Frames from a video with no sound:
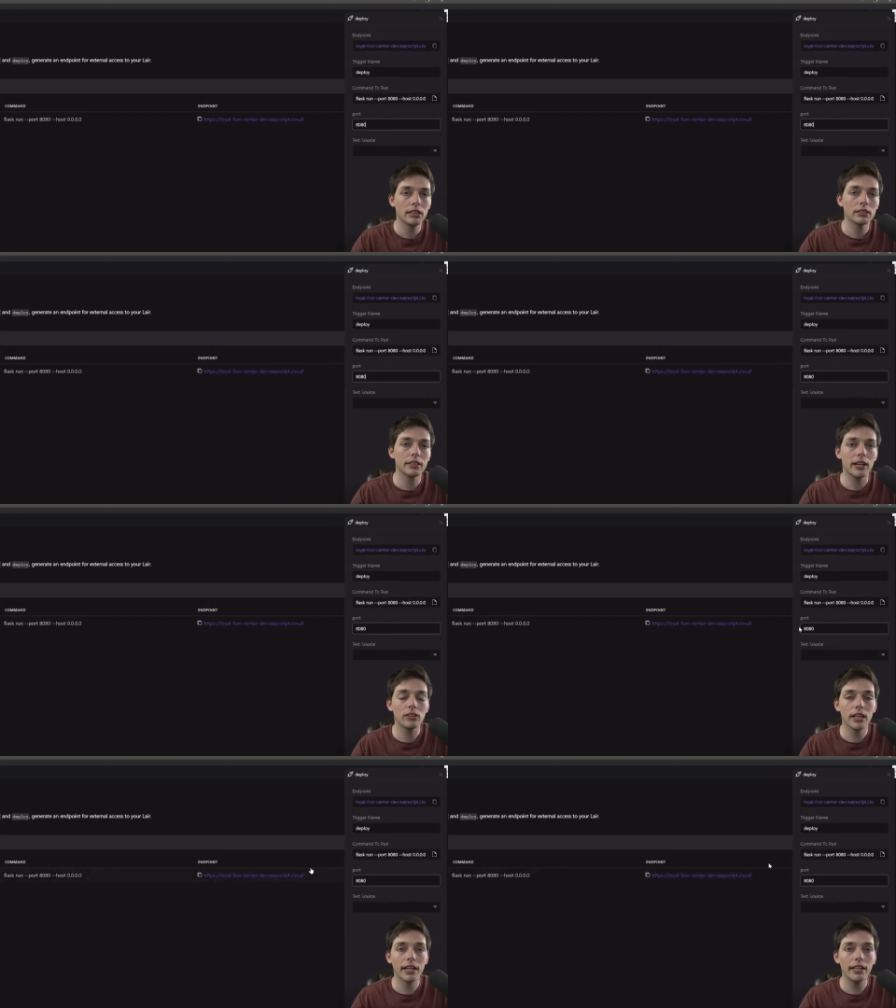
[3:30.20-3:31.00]
Now
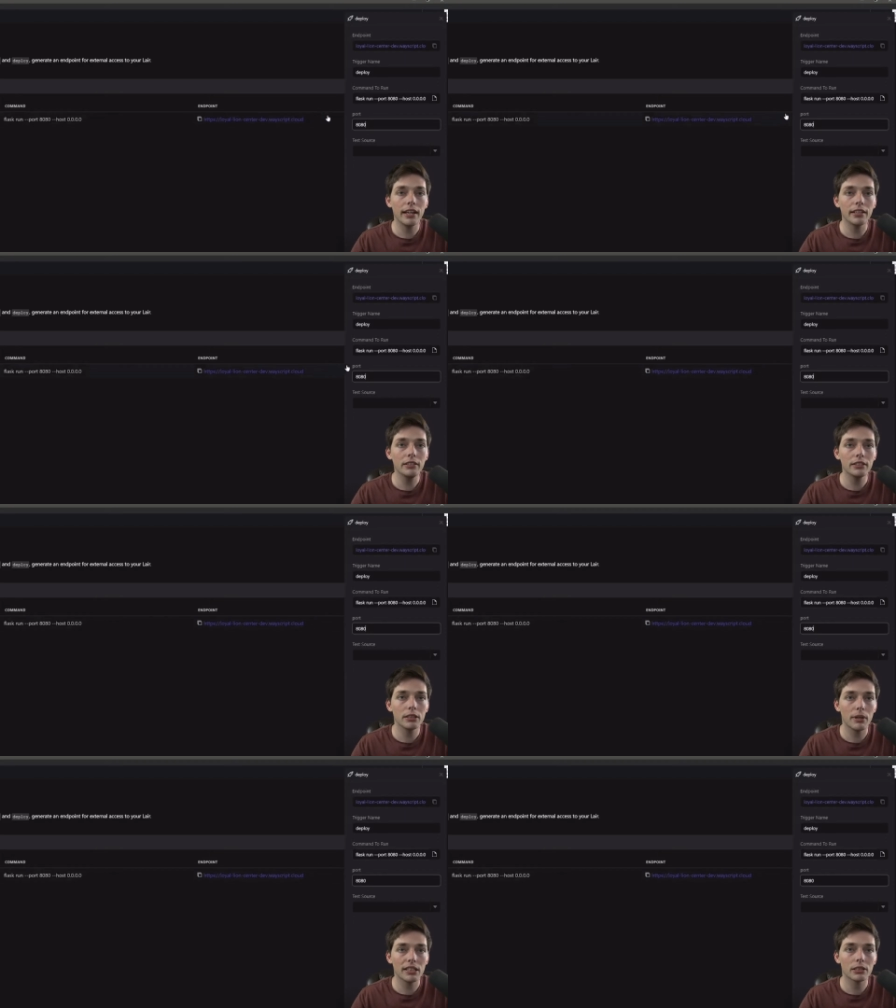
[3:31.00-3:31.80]
880 to
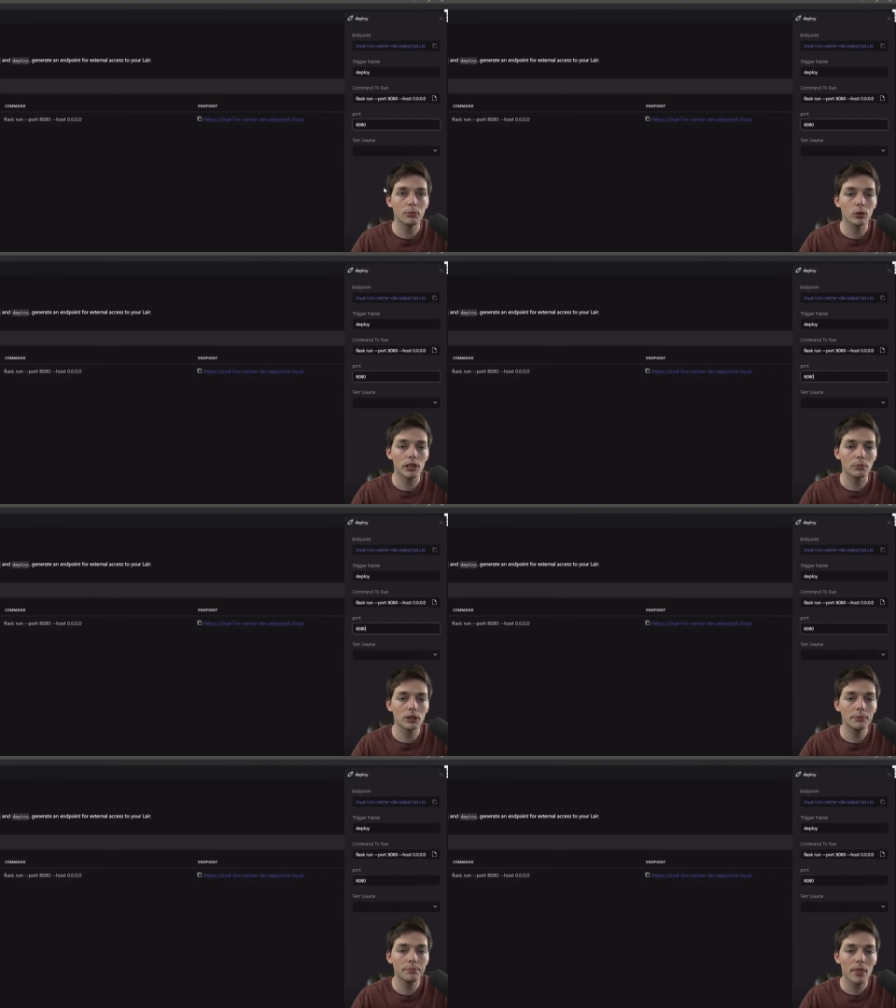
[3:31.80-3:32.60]
match the port
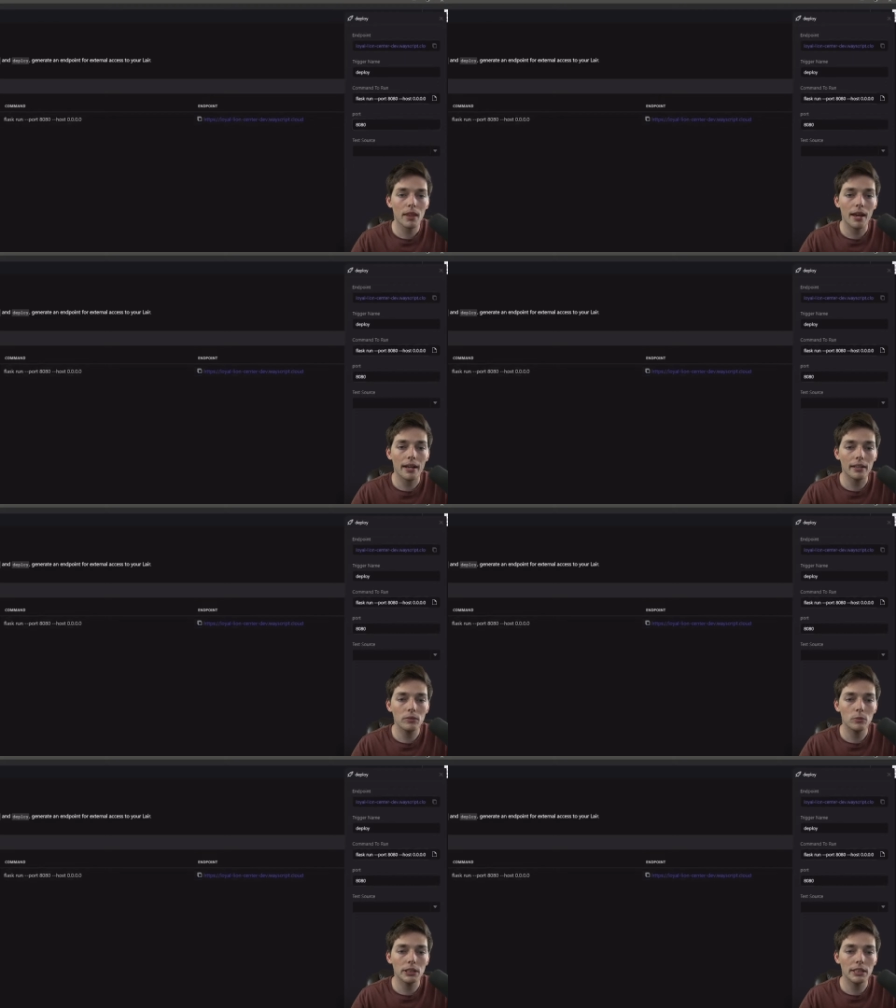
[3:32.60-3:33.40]
number, and
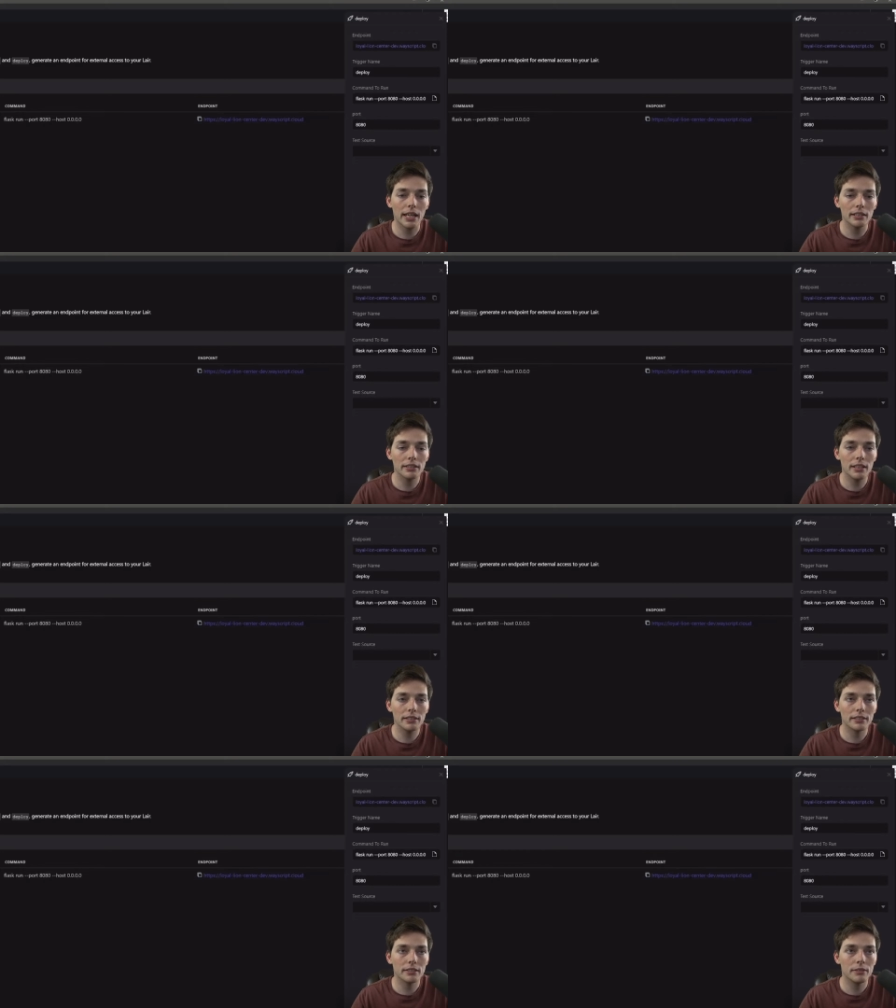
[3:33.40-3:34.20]
we can
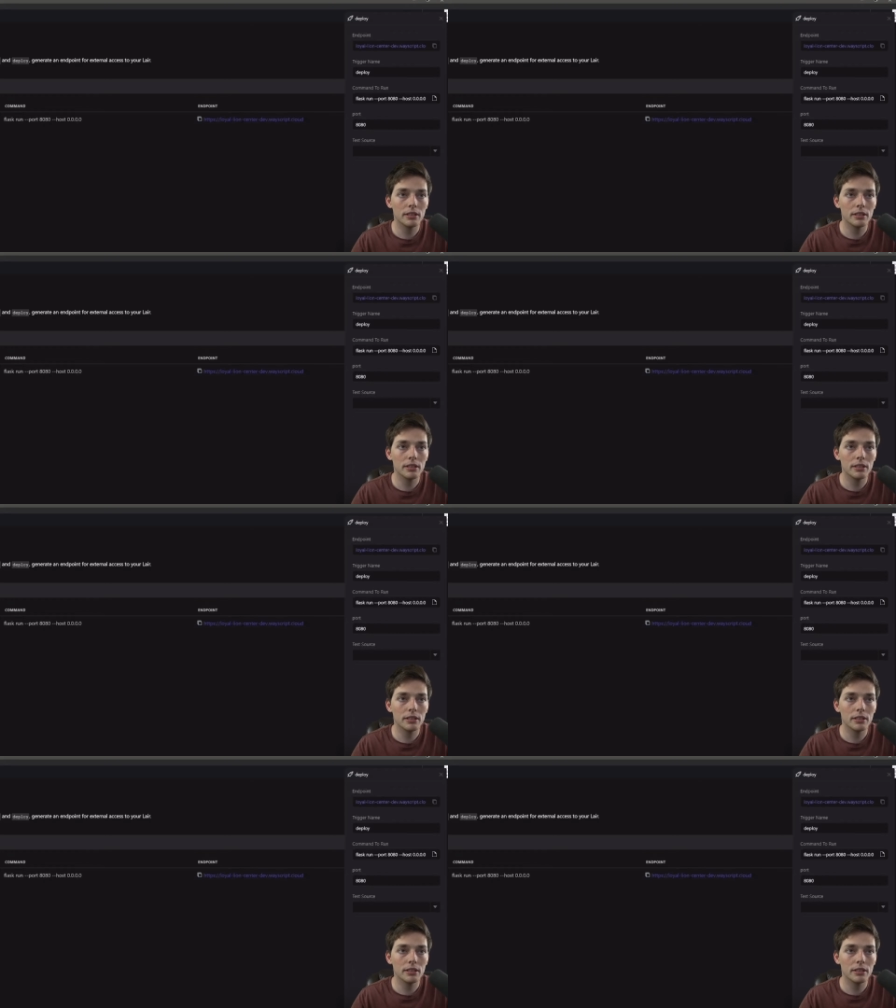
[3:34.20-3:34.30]
test.